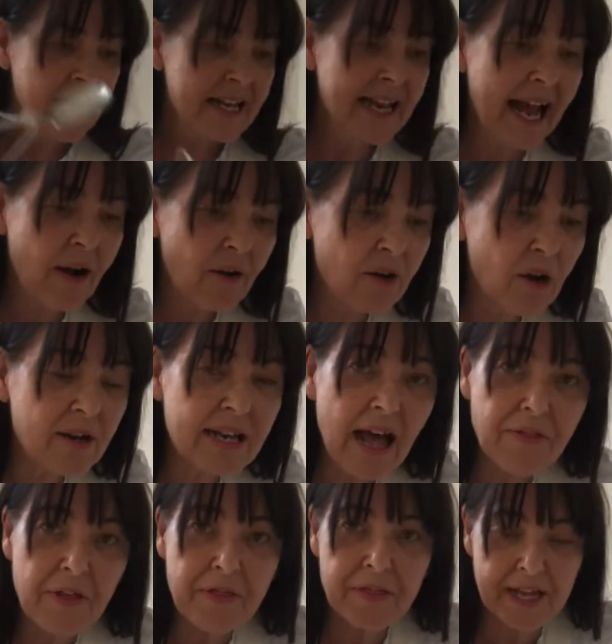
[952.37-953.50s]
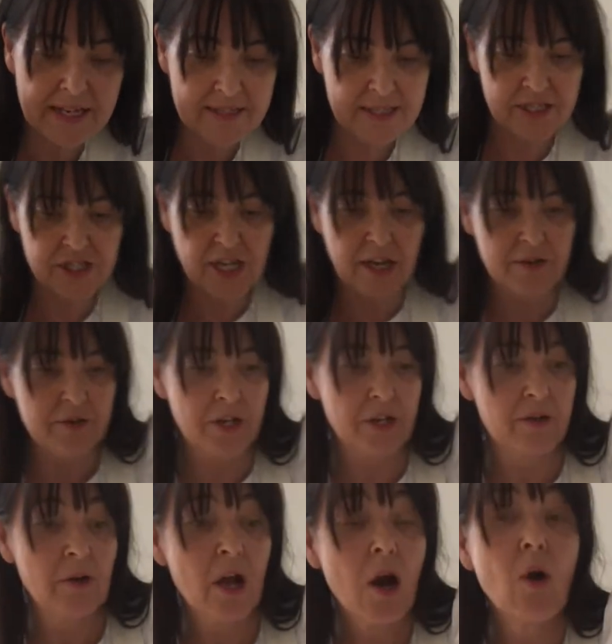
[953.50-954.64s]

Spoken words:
Now, I've got another thing to show you.